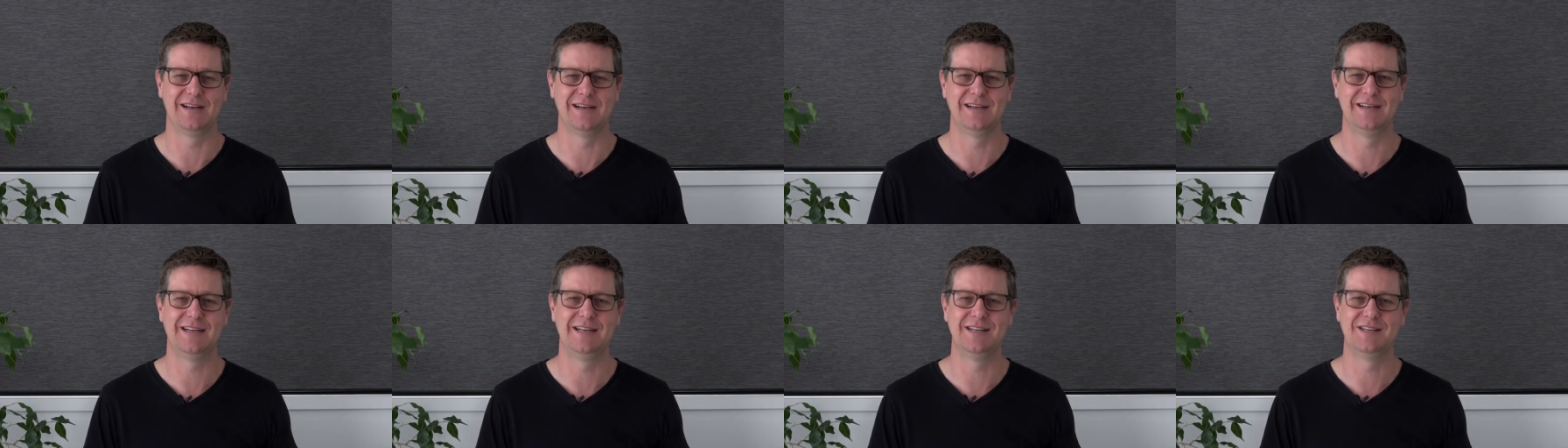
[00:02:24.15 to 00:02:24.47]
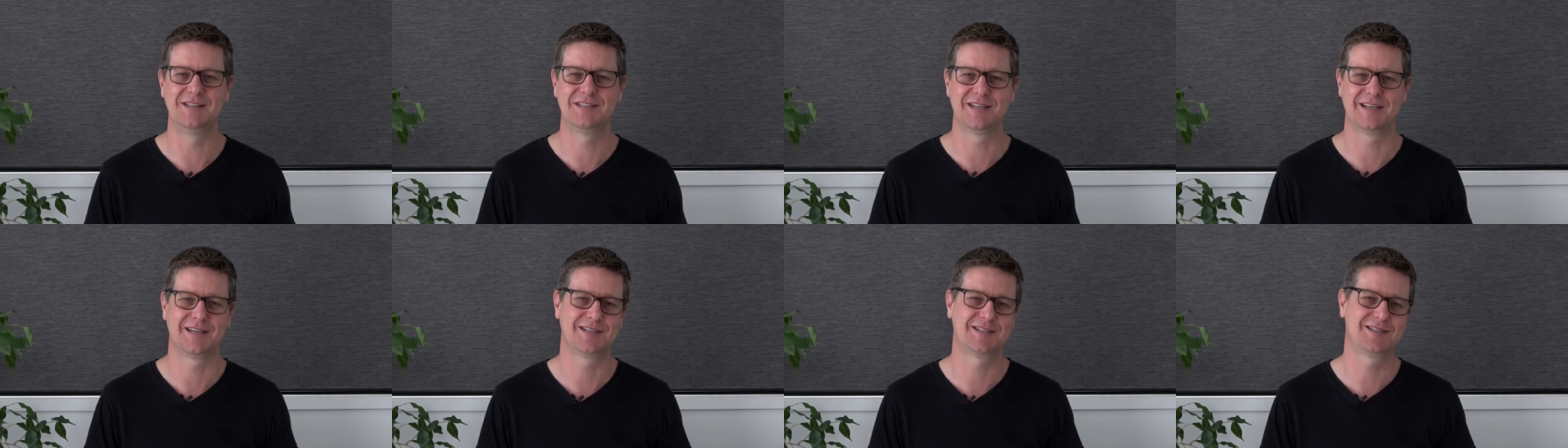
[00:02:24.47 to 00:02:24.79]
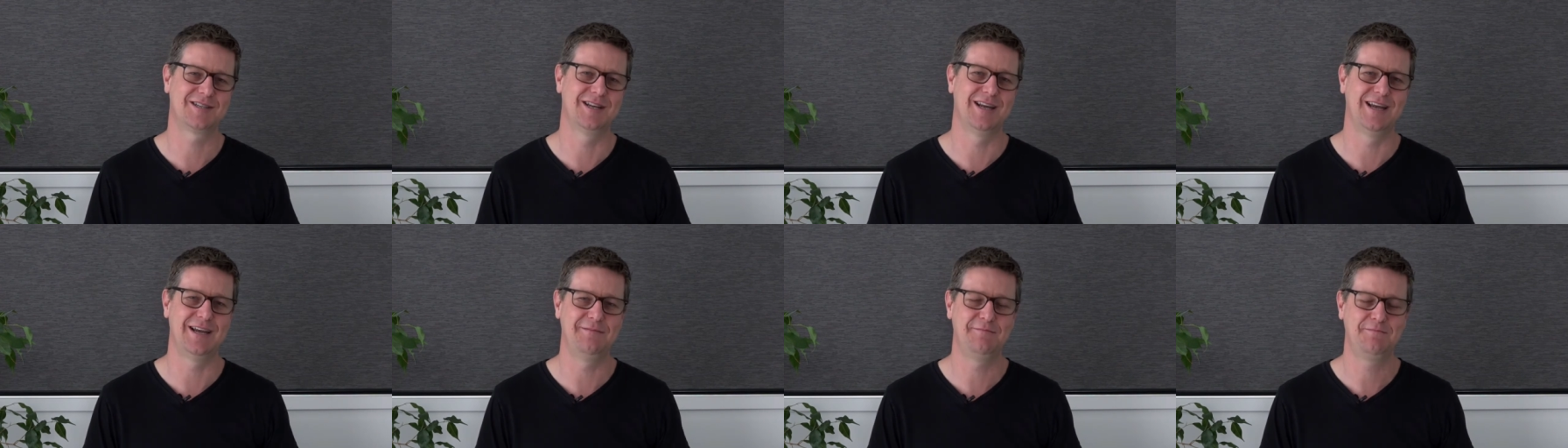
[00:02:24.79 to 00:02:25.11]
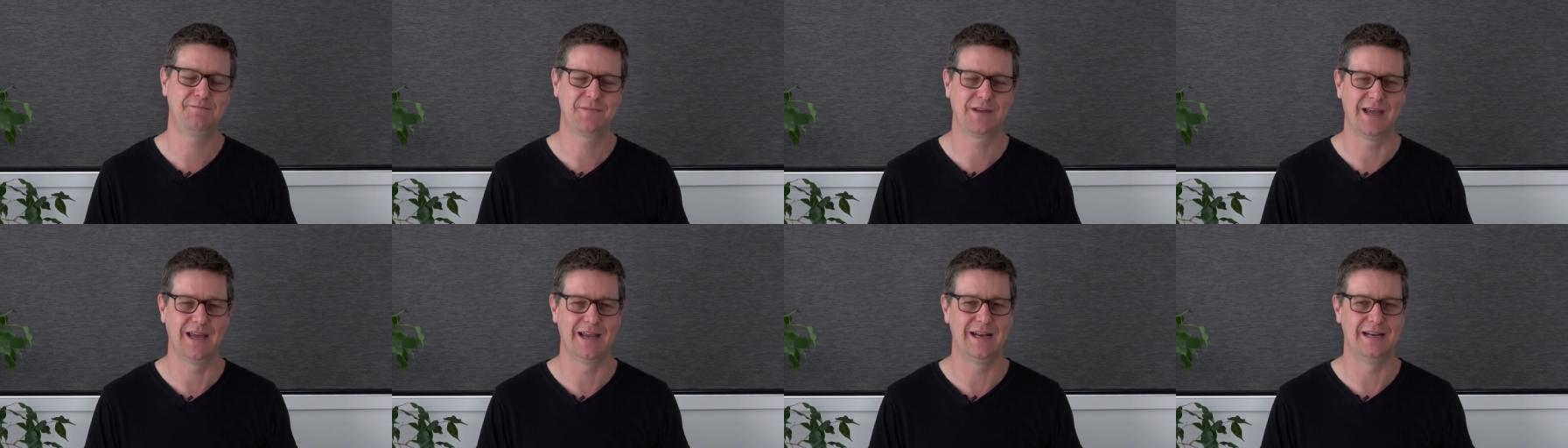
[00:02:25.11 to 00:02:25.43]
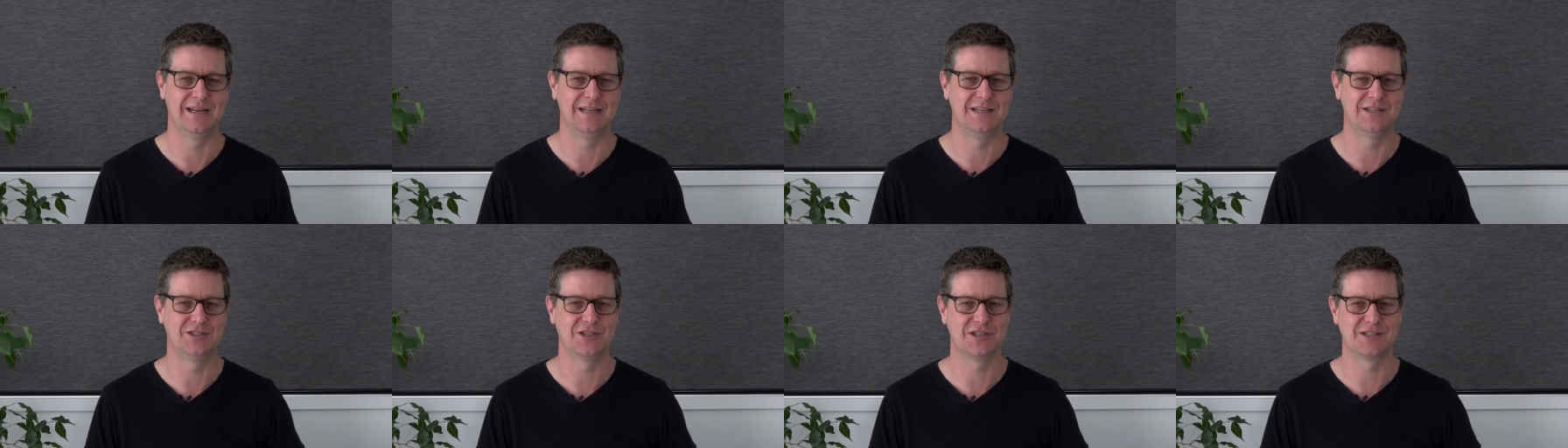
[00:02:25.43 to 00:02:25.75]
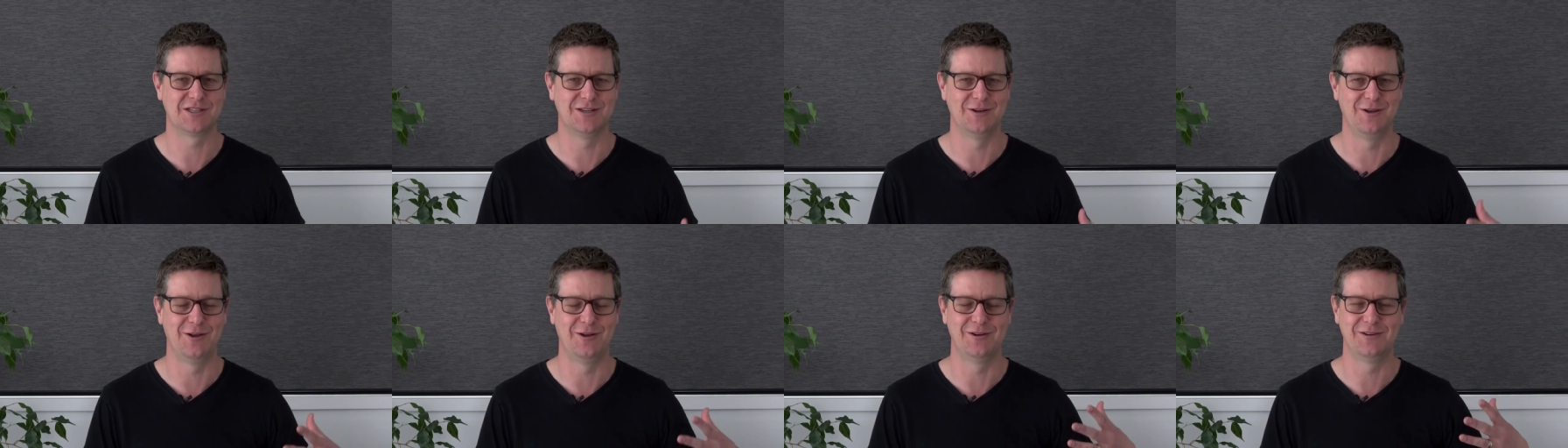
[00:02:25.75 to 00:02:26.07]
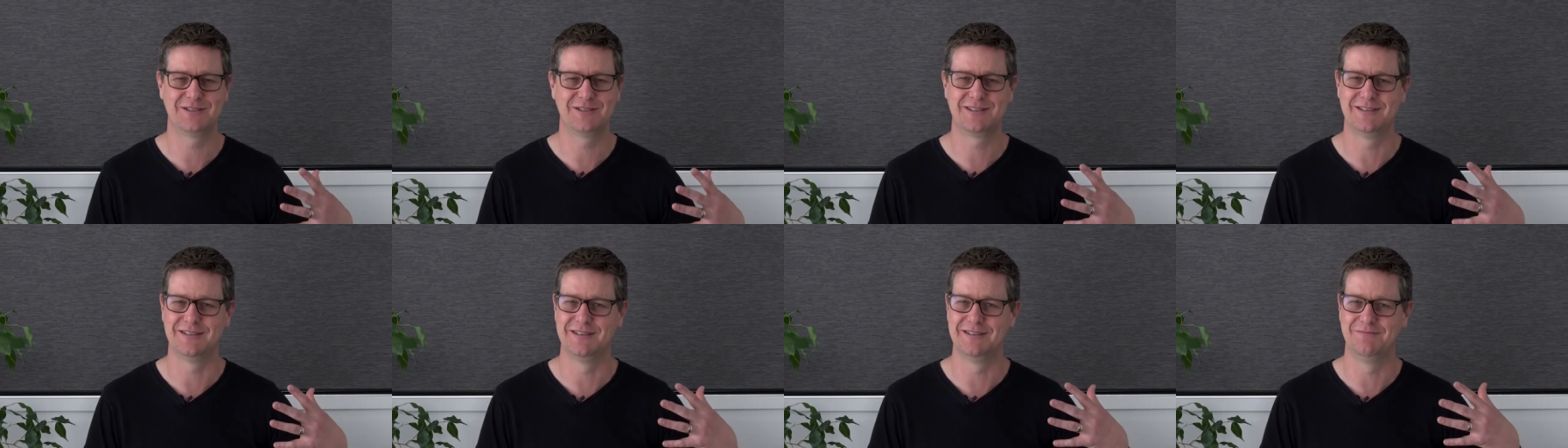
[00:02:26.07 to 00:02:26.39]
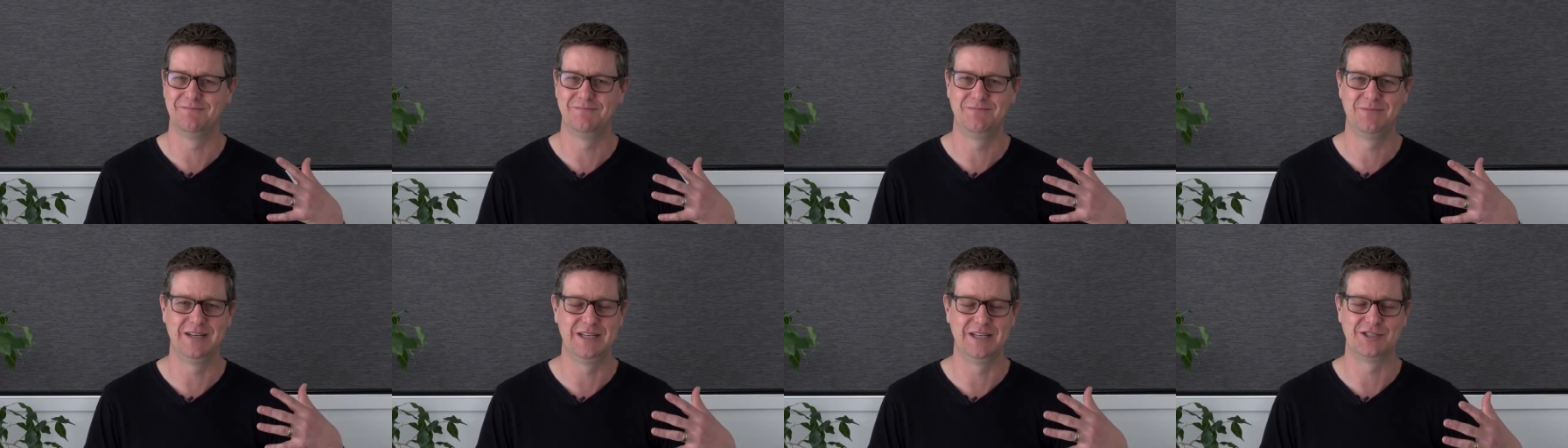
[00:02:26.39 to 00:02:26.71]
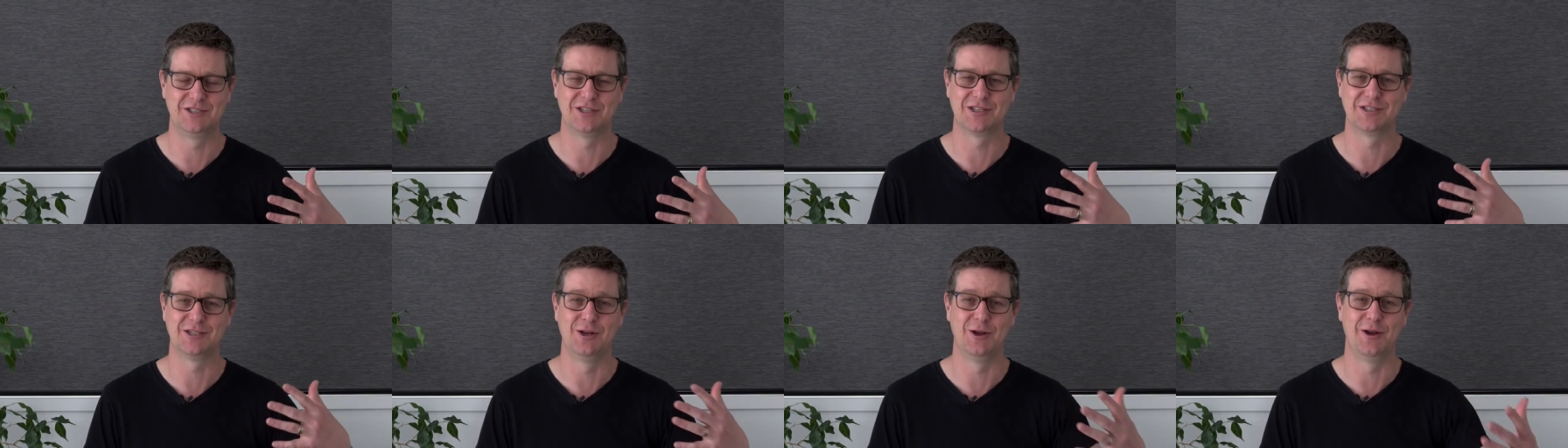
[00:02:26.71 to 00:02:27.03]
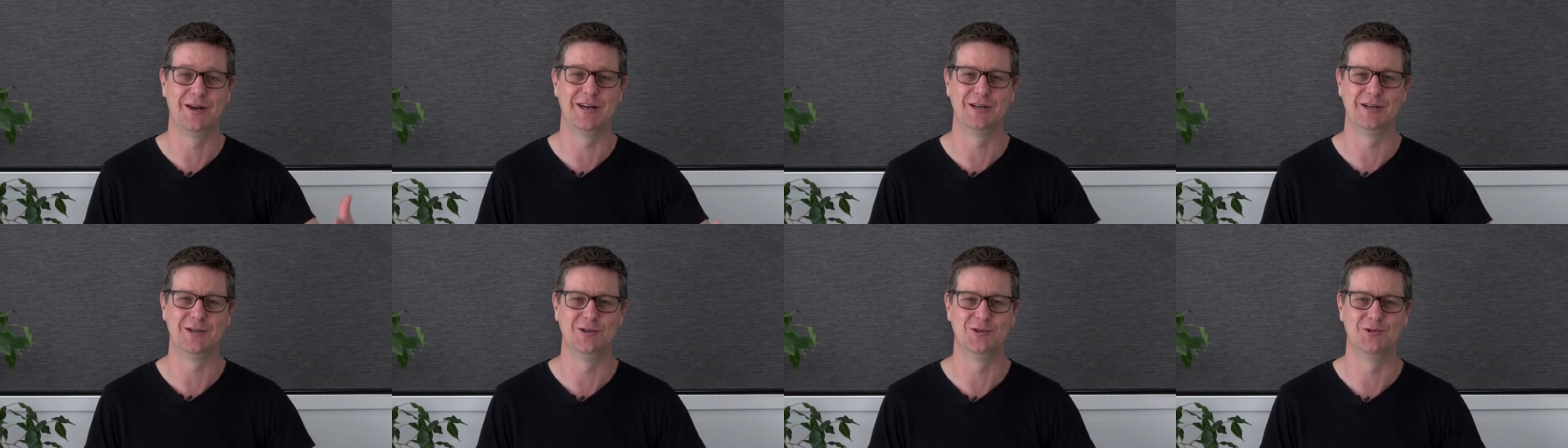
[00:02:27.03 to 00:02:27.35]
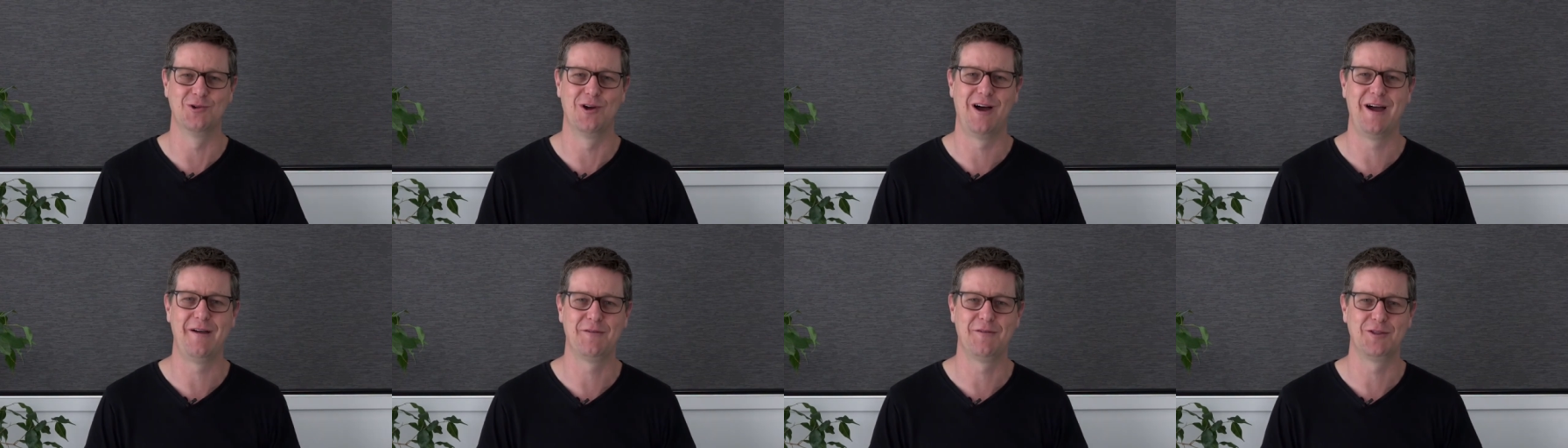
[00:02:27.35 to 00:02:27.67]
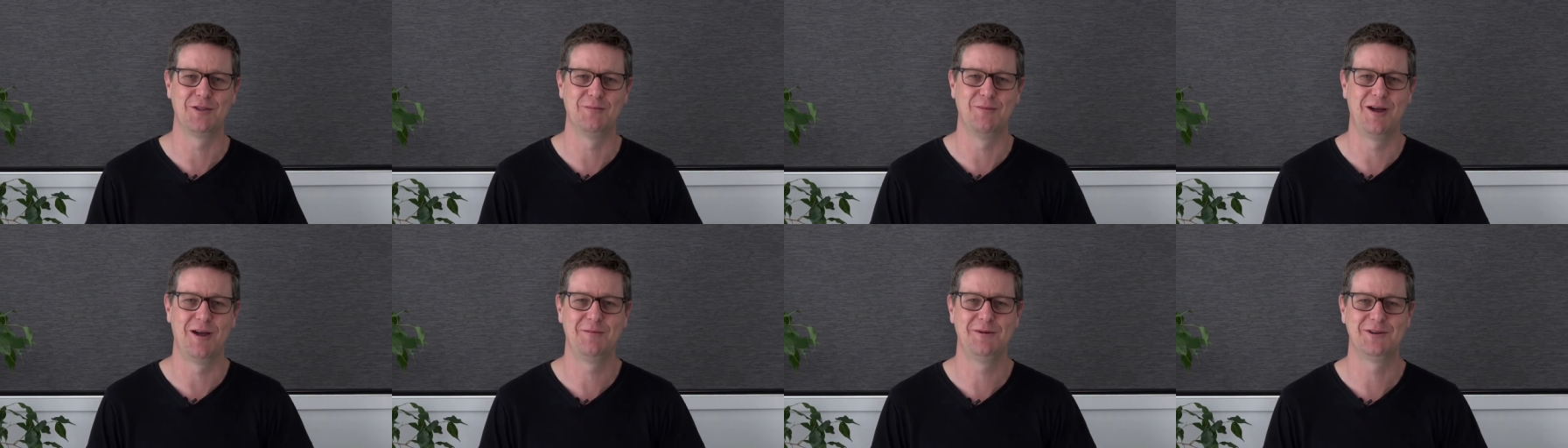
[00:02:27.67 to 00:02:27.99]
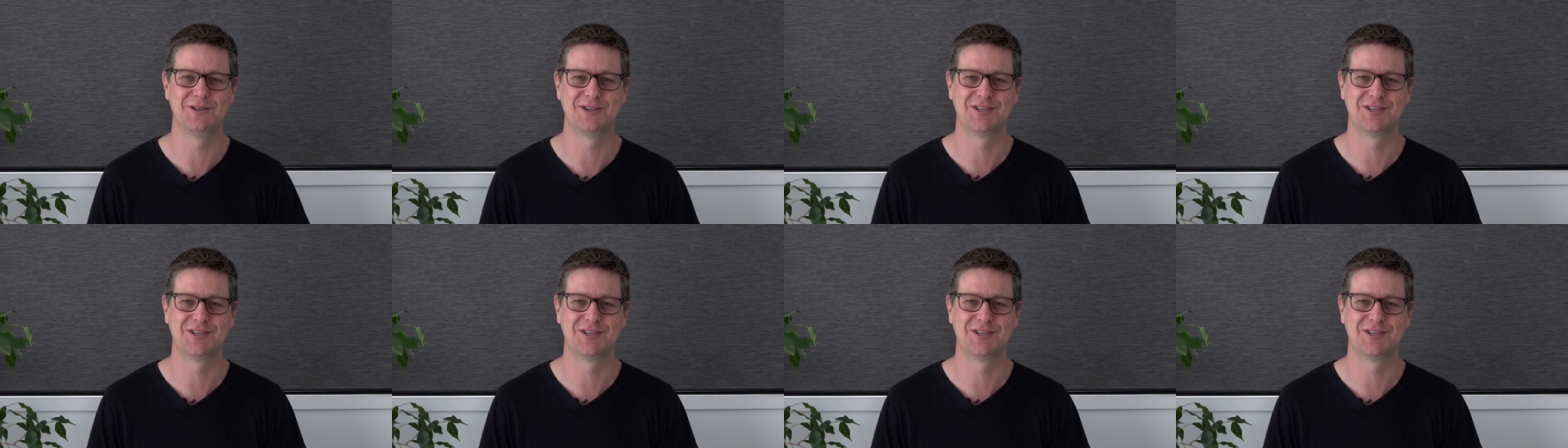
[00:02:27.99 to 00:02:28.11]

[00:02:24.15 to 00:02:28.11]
and he's 16, and he's just learning to drive at the moment,